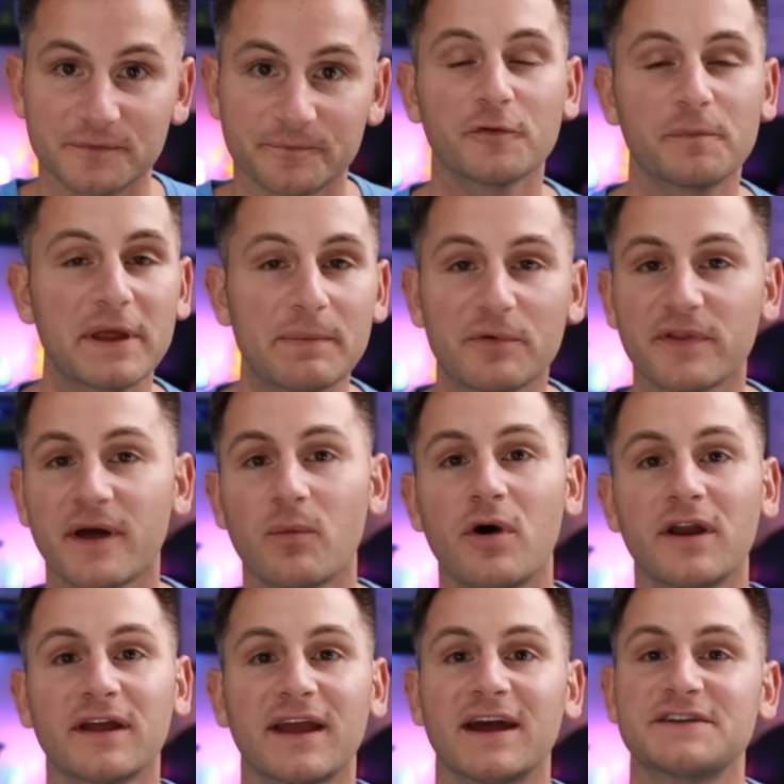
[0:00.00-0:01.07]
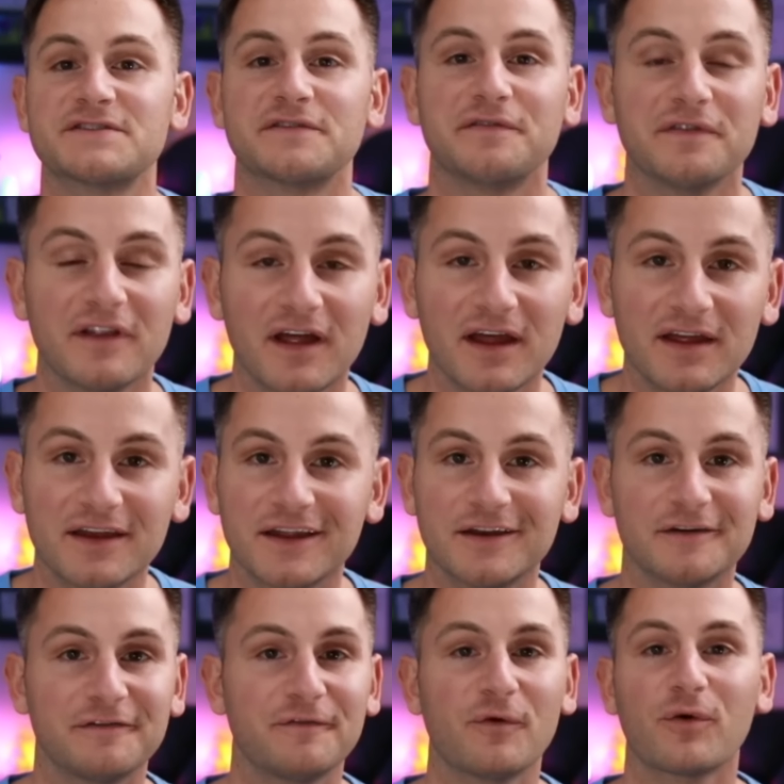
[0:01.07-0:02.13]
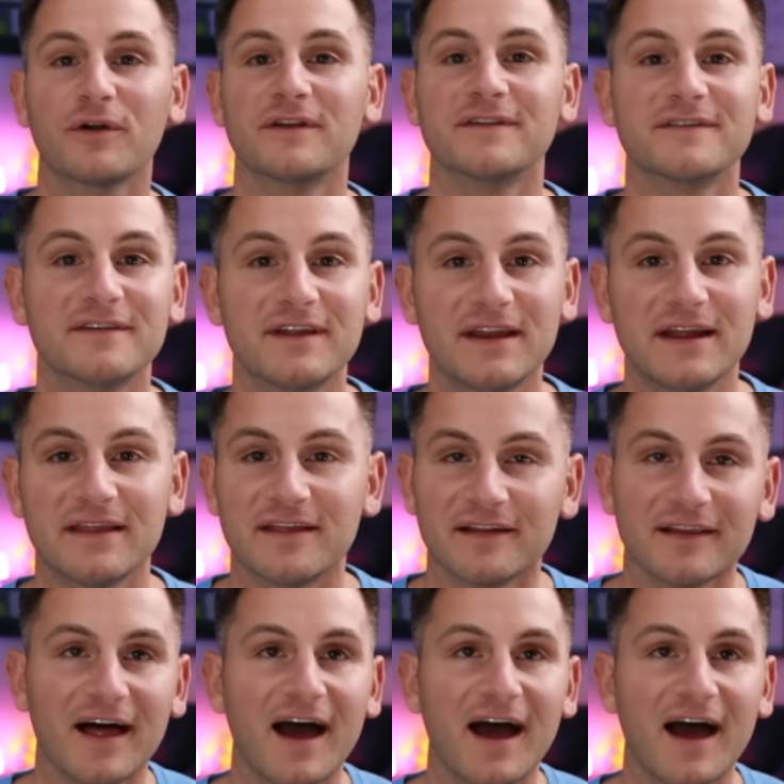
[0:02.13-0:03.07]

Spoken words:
For people that want to catch a flight in a foreign city, the